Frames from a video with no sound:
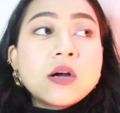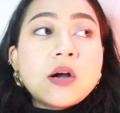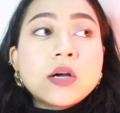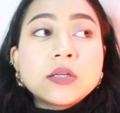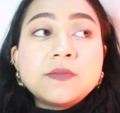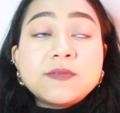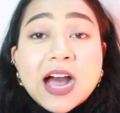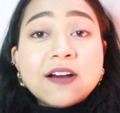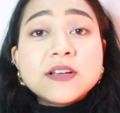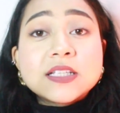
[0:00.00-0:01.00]
on
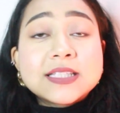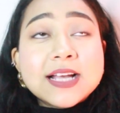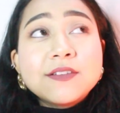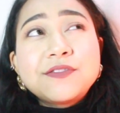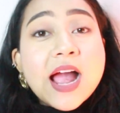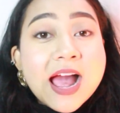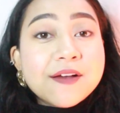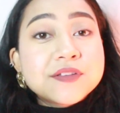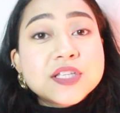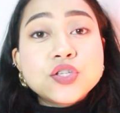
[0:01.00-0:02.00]
Vav itself, I
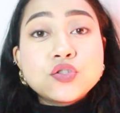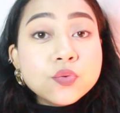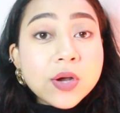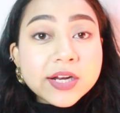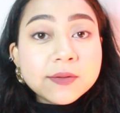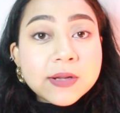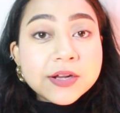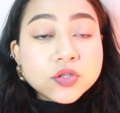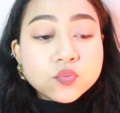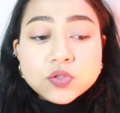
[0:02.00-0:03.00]
have seen two kind of
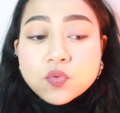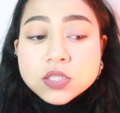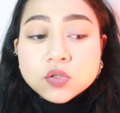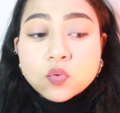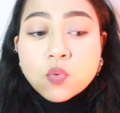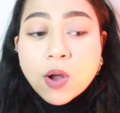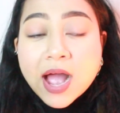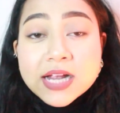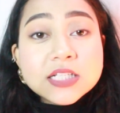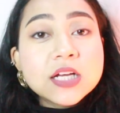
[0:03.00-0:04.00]
planners, which was
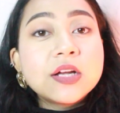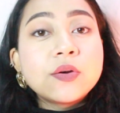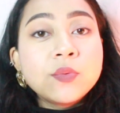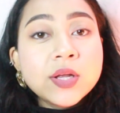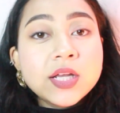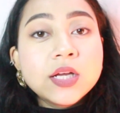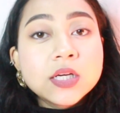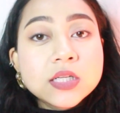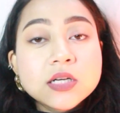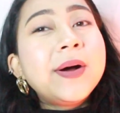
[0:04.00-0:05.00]
quite really
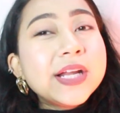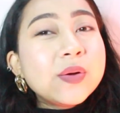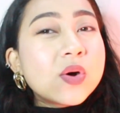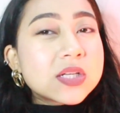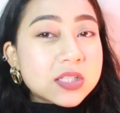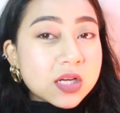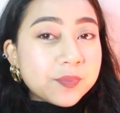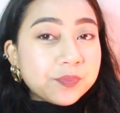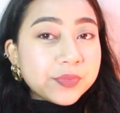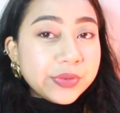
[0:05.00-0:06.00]
good, but it was
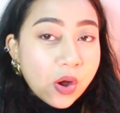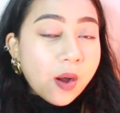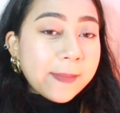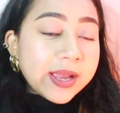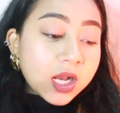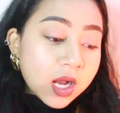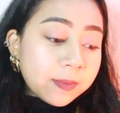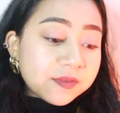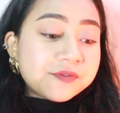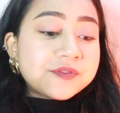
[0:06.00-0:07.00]
not my
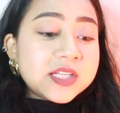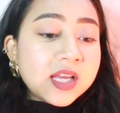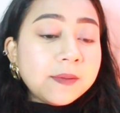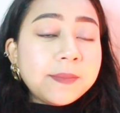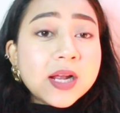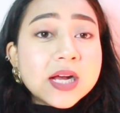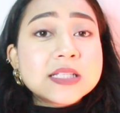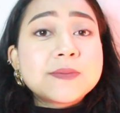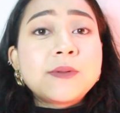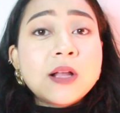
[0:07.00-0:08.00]
cup of tea,
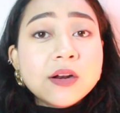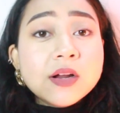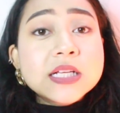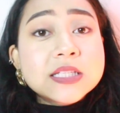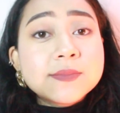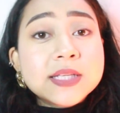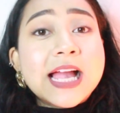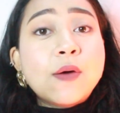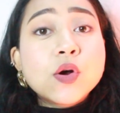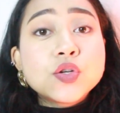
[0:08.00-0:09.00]
because planner is
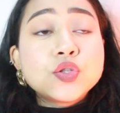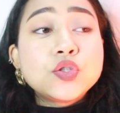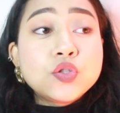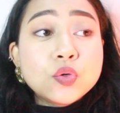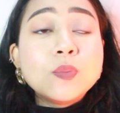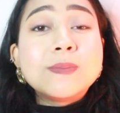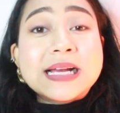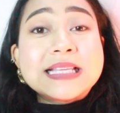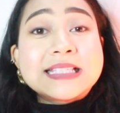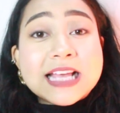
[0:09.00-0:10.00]
something I want to do
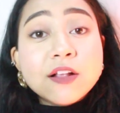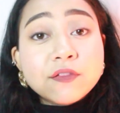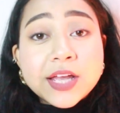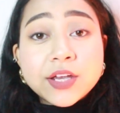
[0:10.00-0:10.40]
myself,